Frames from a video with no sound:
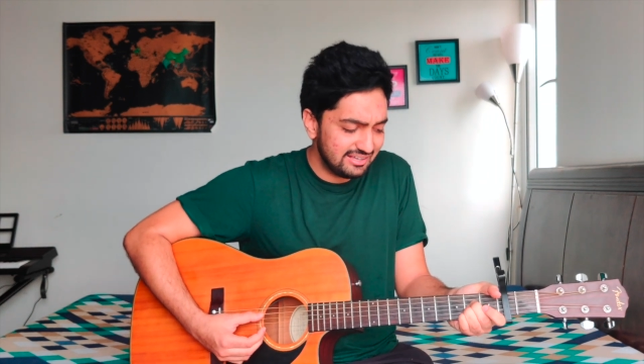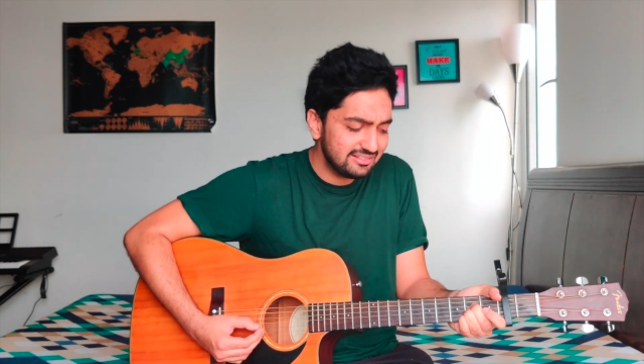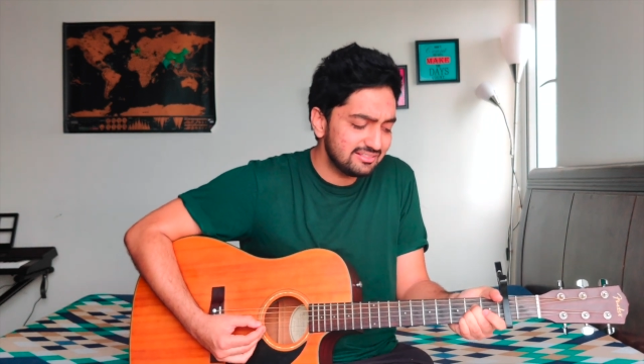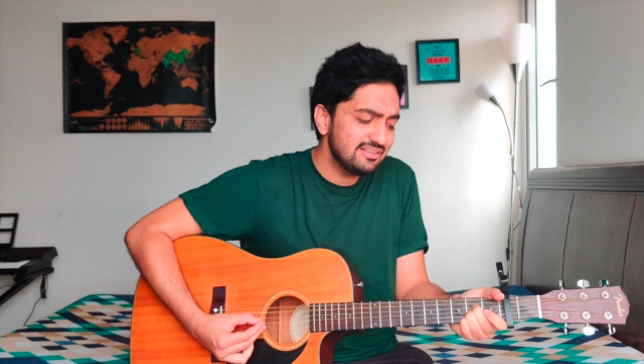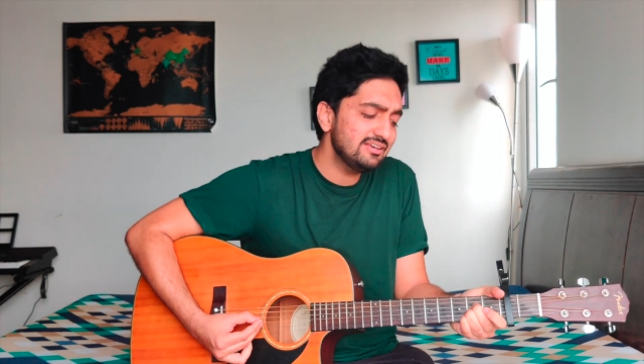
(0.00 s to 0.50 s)

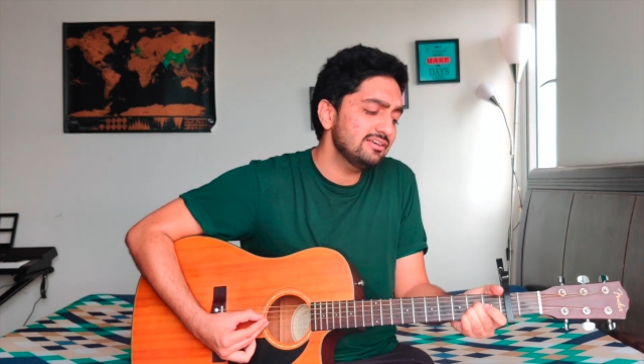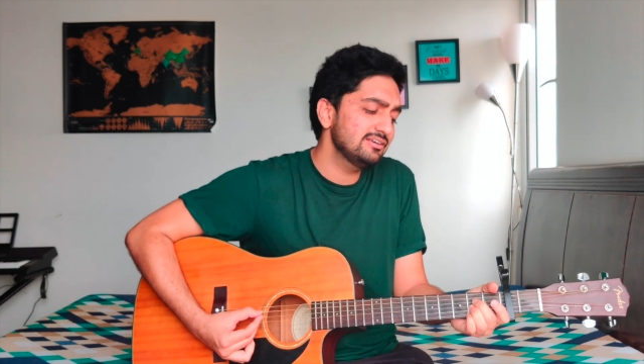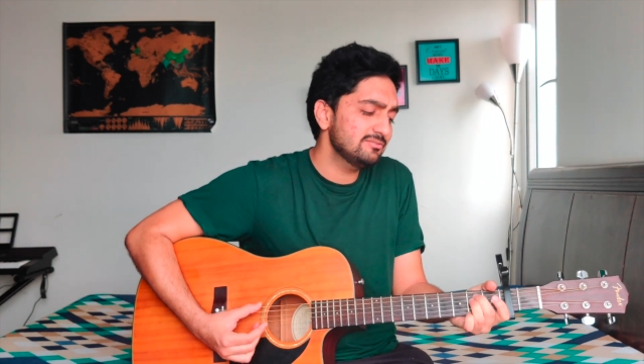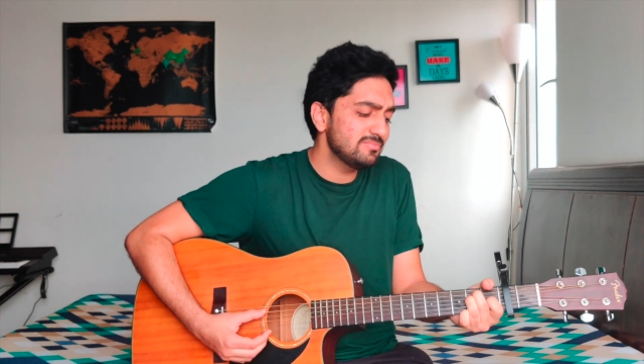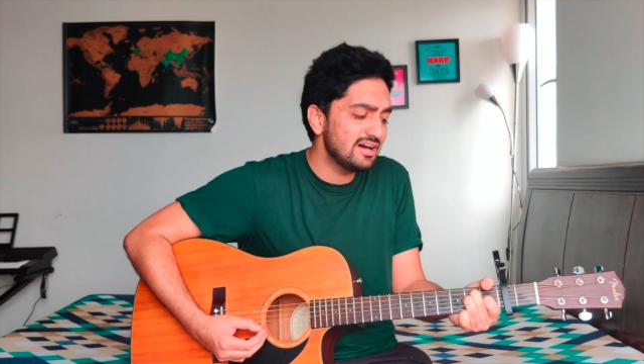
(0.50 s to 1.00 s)

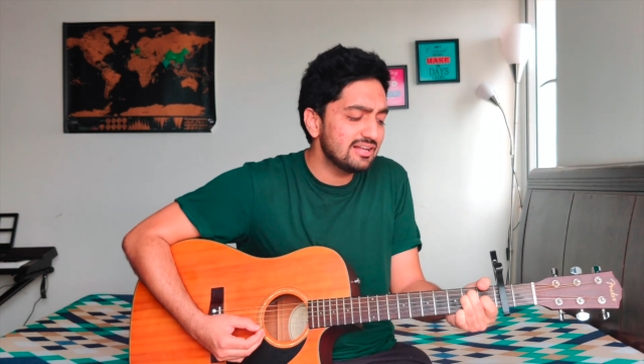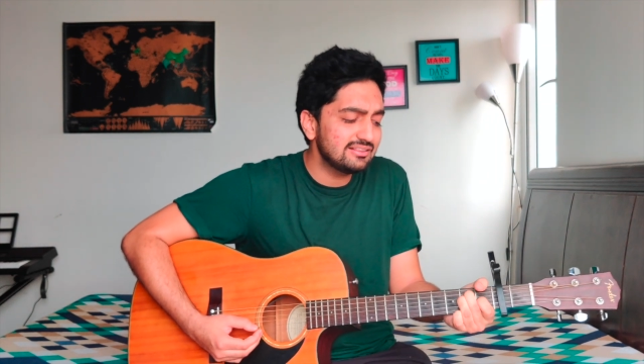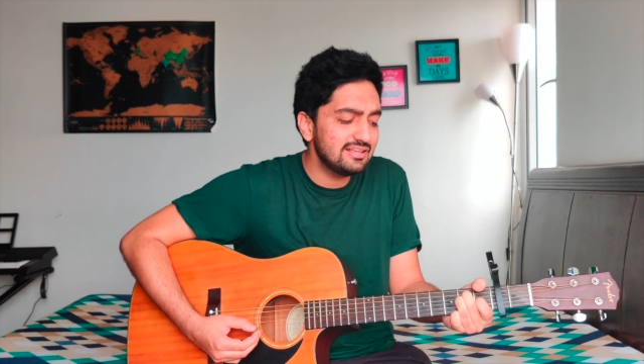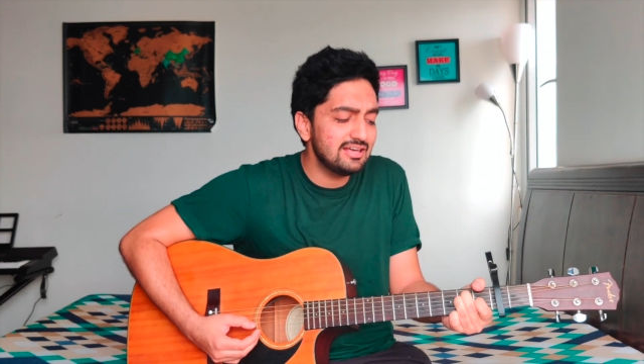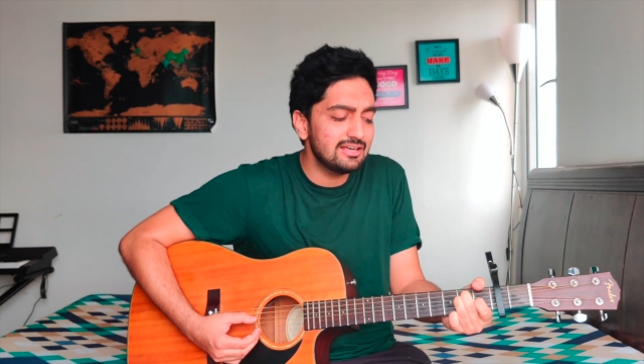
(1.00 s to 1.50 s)
kitni
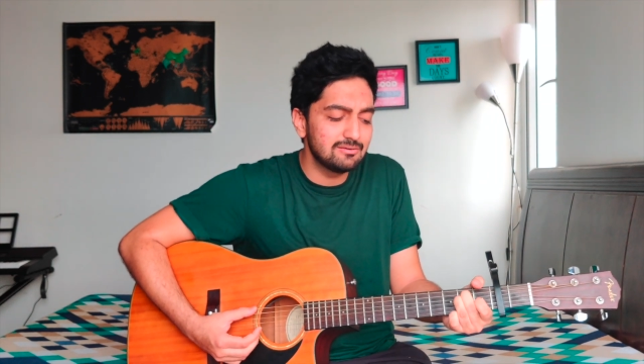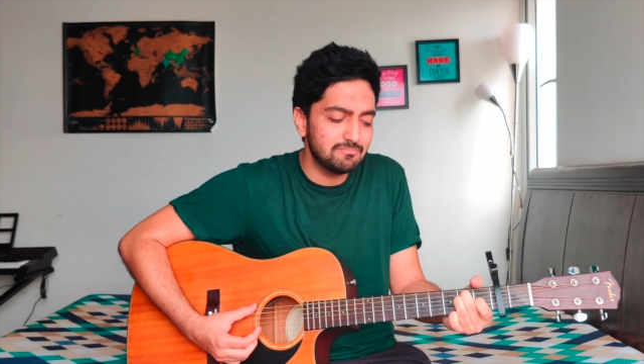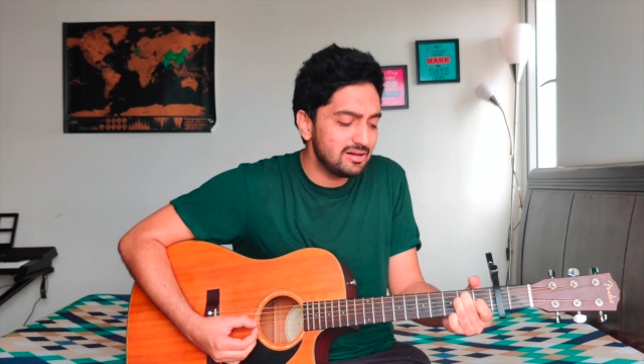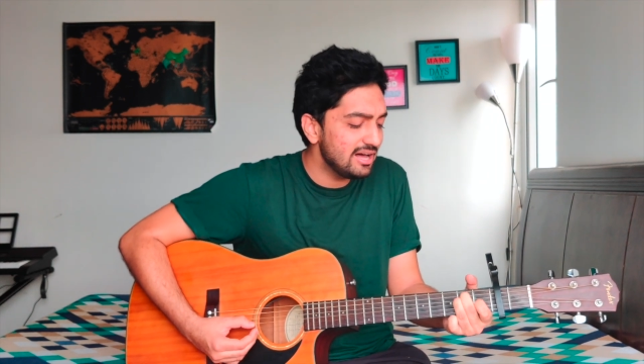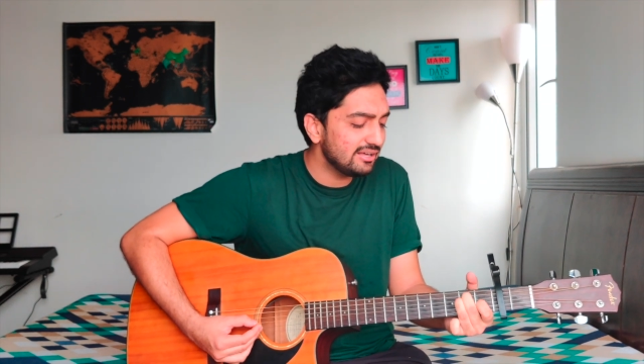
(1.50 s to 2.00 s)
baatein
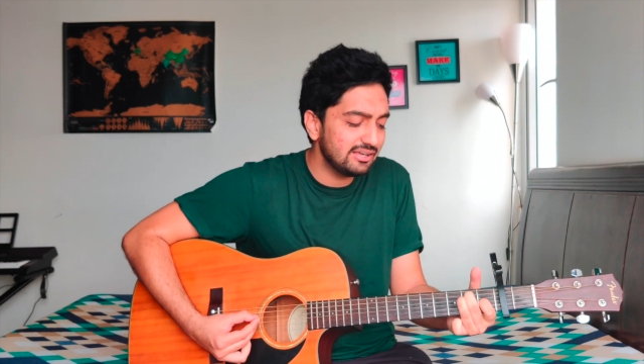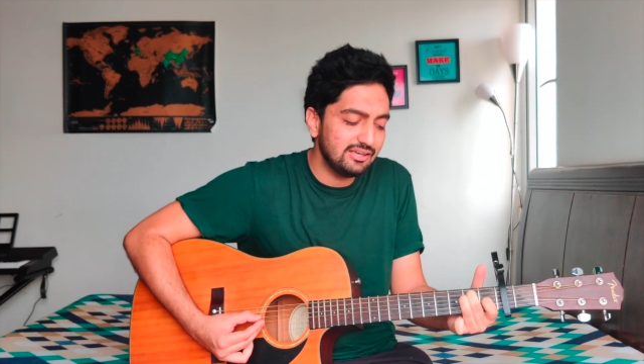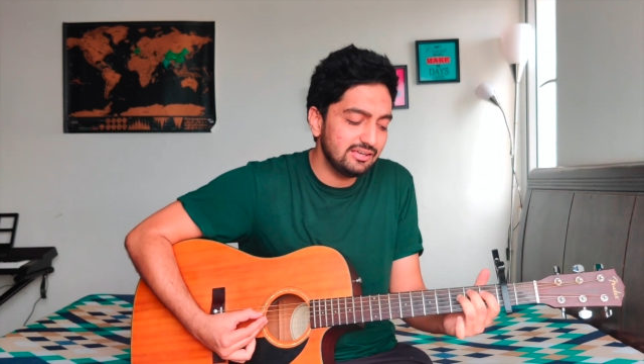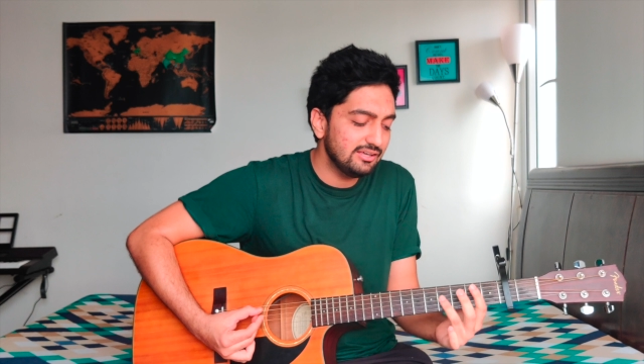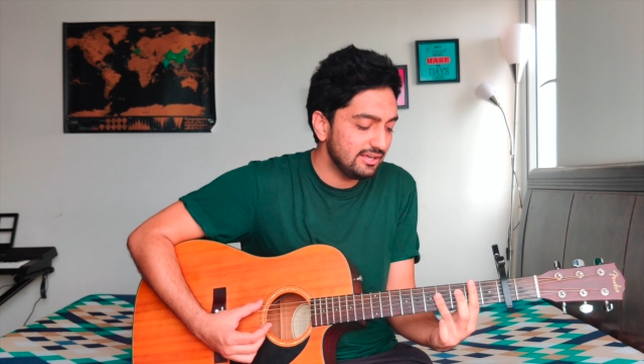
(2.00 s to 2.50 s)

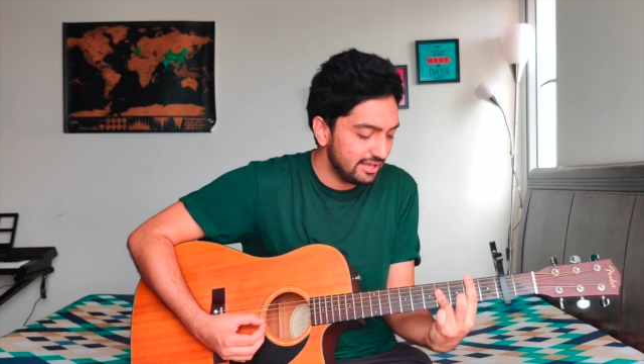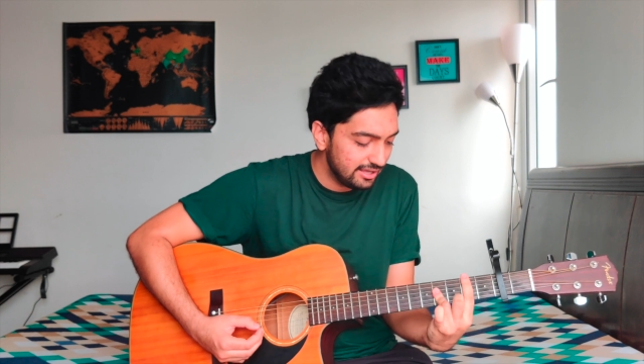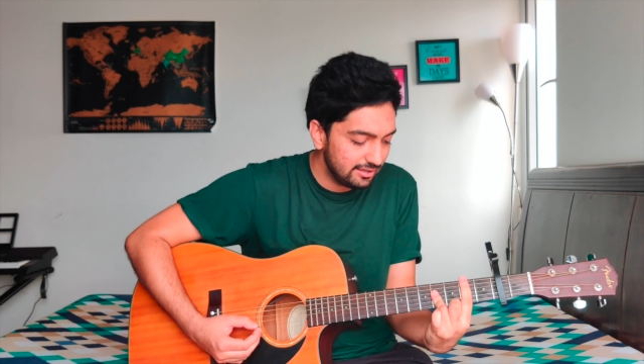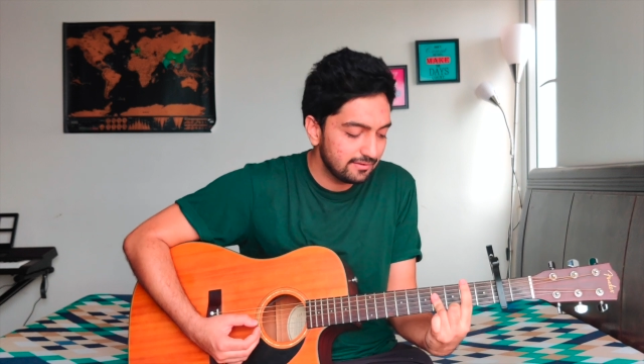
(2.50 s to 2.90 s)
baki hai.